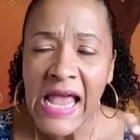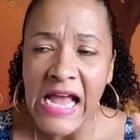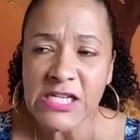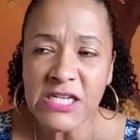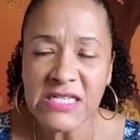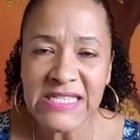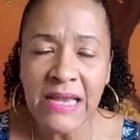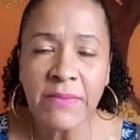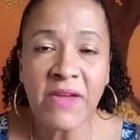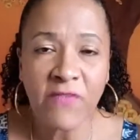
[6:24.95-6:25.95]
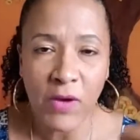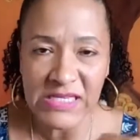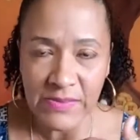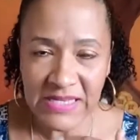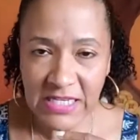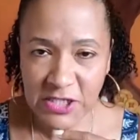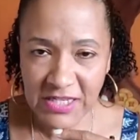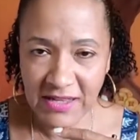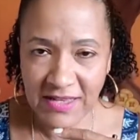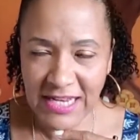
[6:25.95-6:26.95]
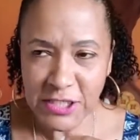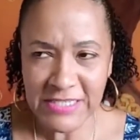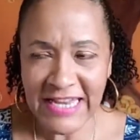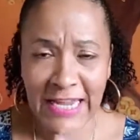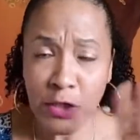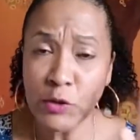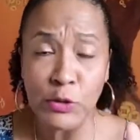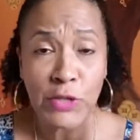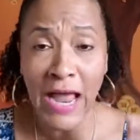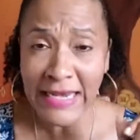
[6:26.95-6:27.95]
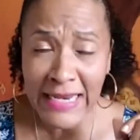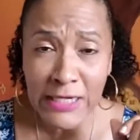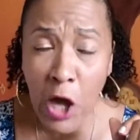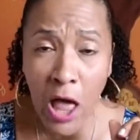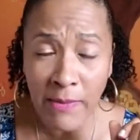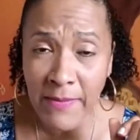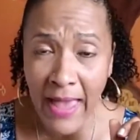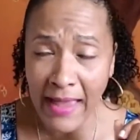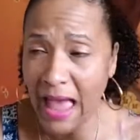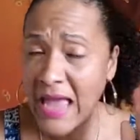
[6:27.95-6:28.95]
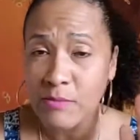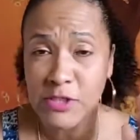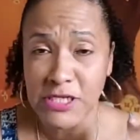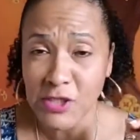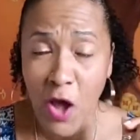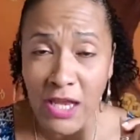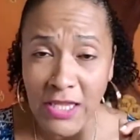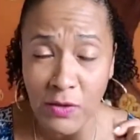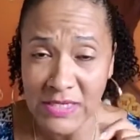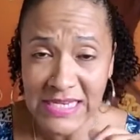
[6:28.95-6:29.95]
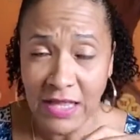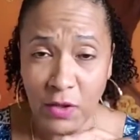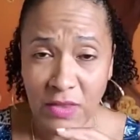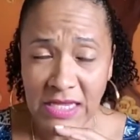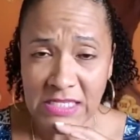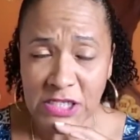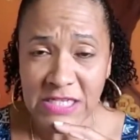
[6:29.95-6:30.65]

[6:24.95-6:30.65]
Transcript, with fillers: And she sent me a voice message the other day and she said, Now you do not need to call me back. I am just calling you to tell you this.